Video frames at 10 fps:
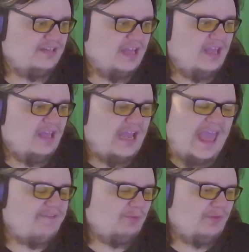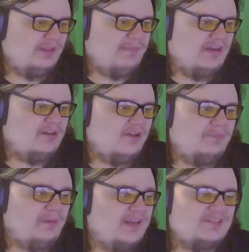I haven't really been in a good
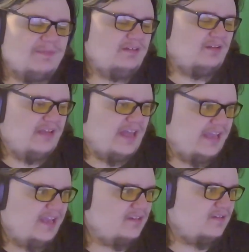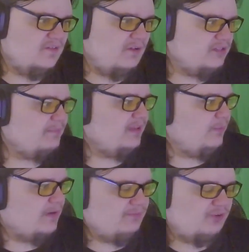place mentally, I guess, is ultimately
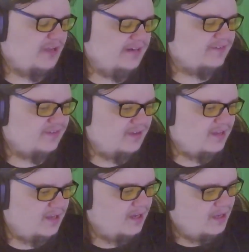what I'm trying to say.